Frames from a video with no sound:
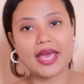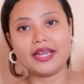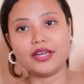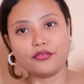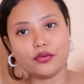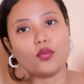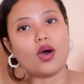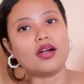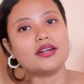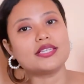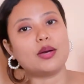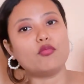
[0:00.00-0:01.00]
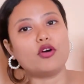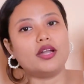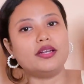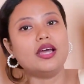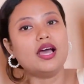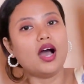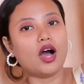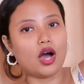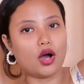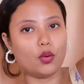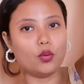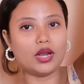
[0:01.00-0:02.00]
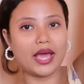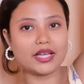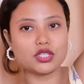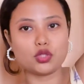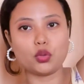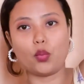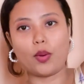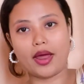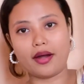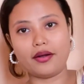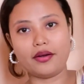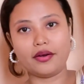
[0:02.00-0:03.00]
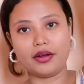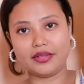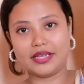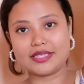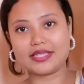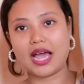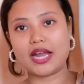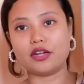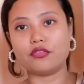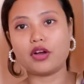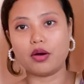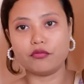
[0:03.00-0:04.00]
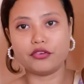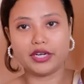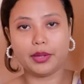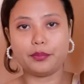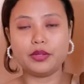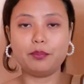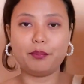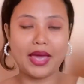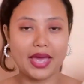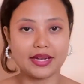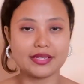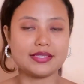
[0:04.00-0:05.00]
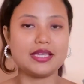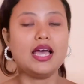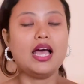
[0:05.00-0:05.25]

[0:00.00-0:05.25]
And if you are someone who likes to wear this kind of comfortable pants,